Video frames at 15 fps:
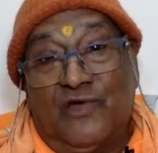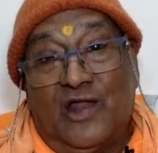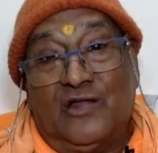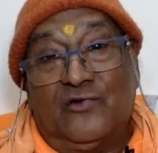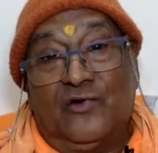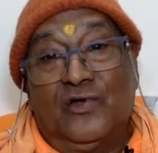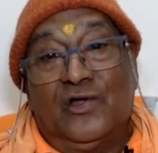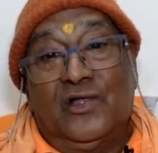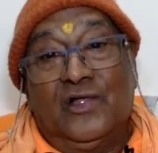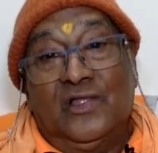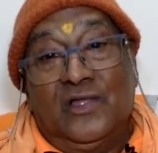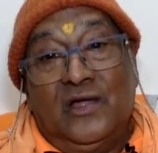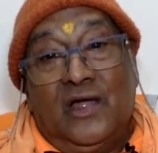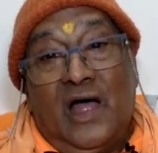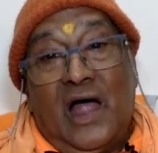value.
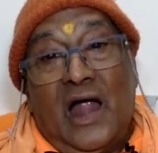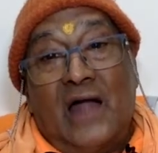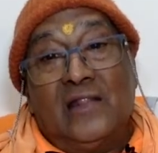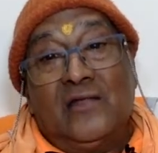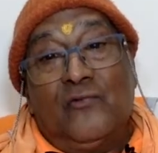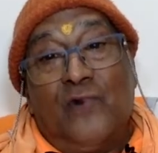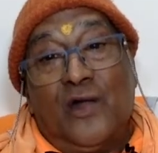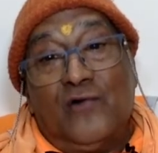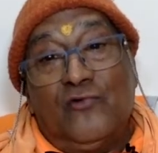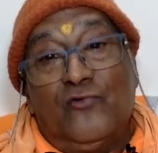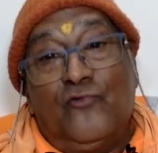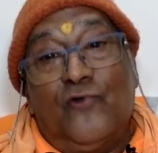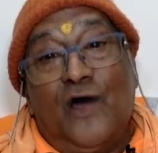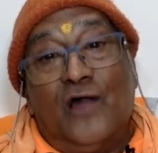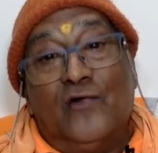And the one who
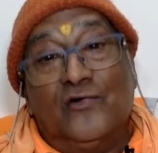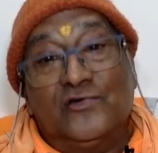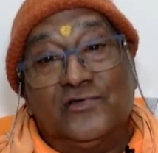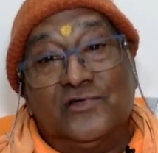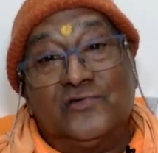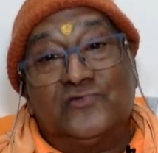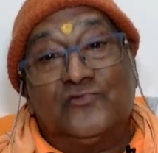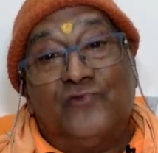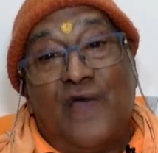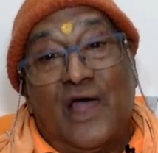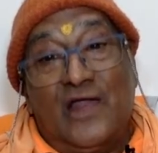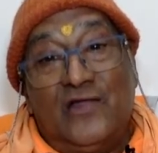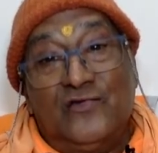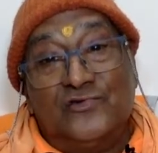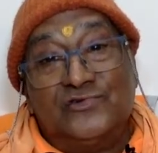follows those
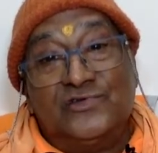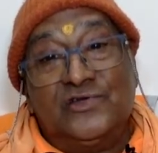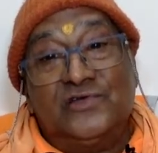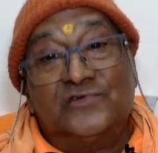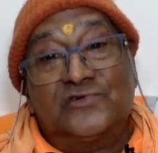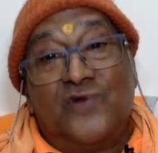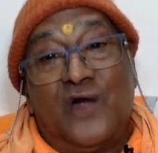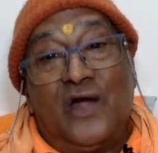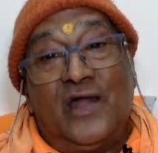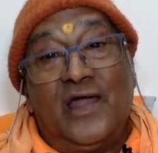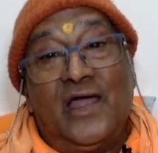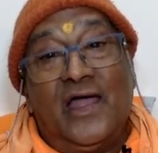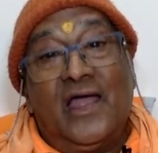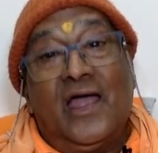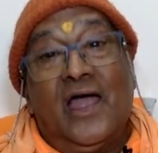values is called
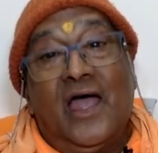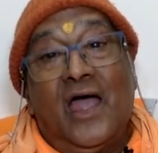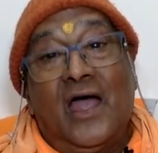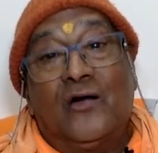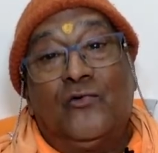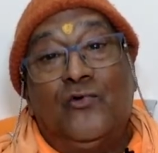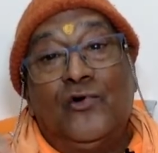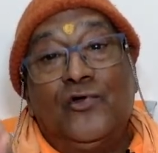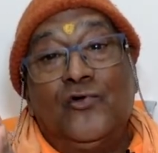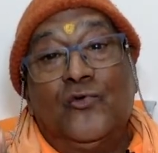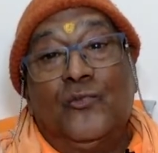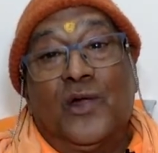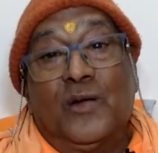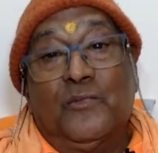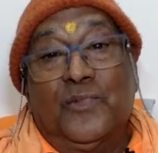a good
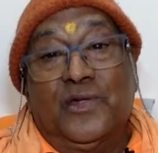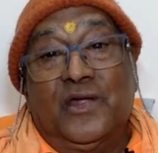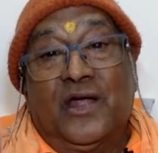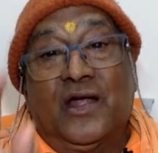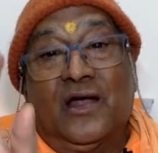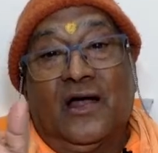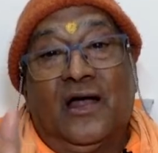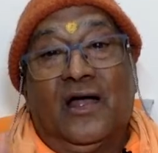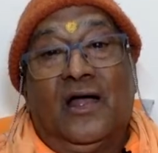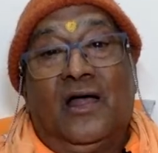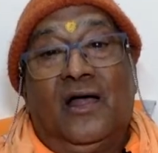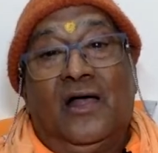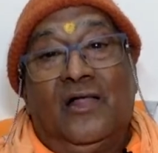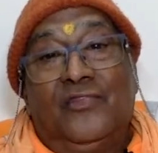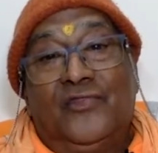human being.
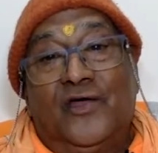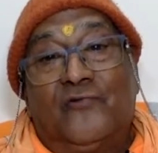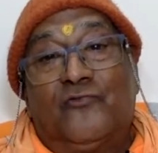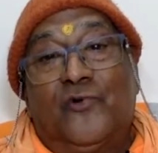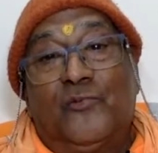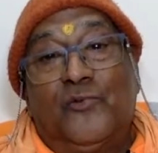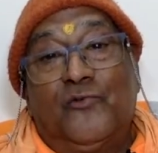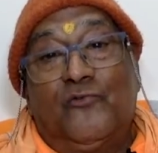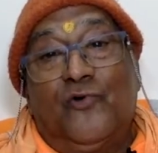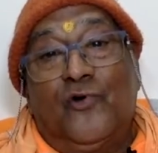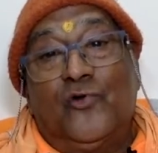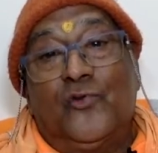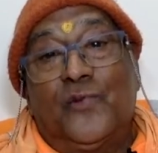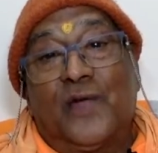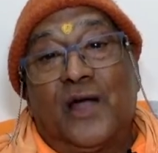Therefore, before
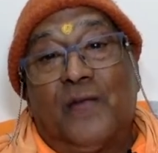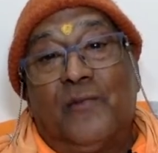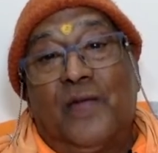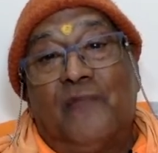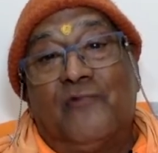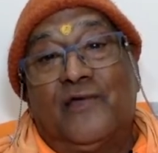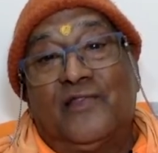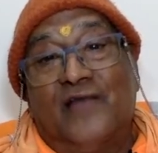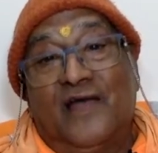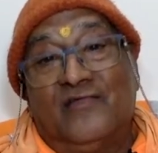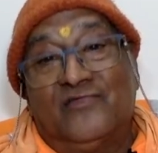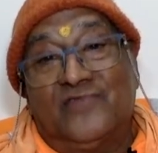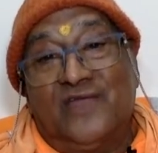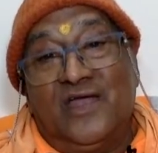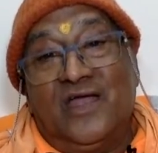you become a
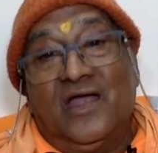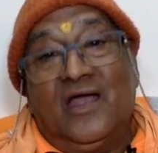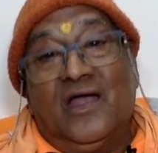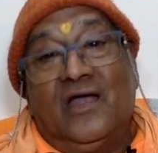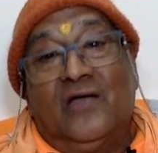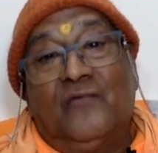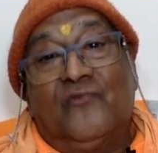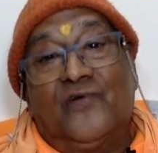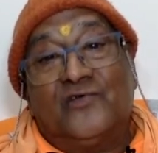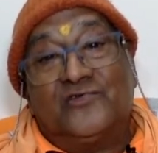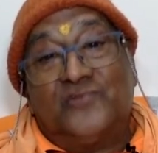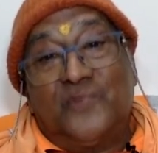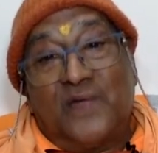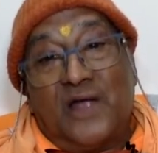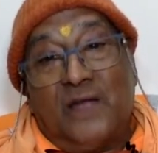Vedanti,
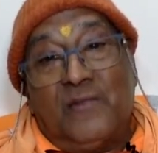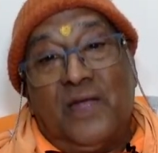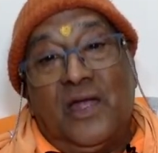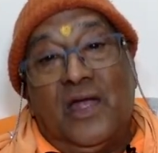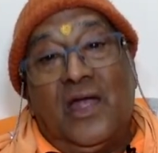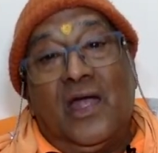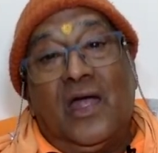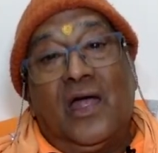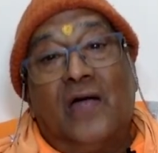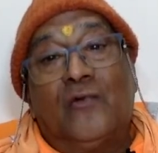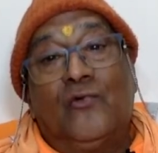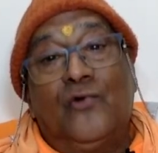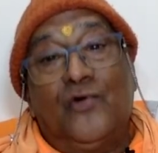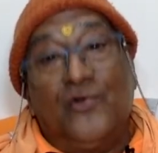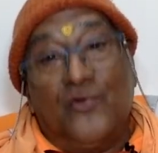first become a
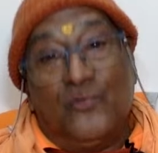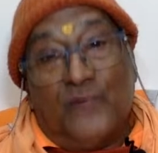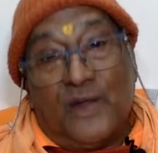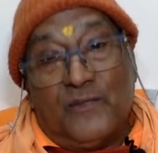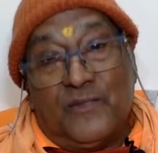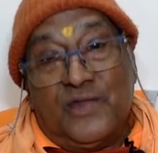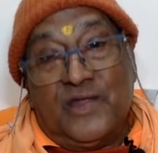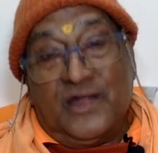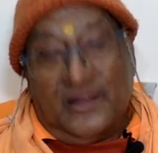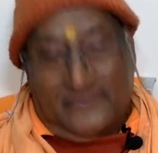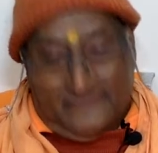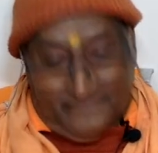good human being.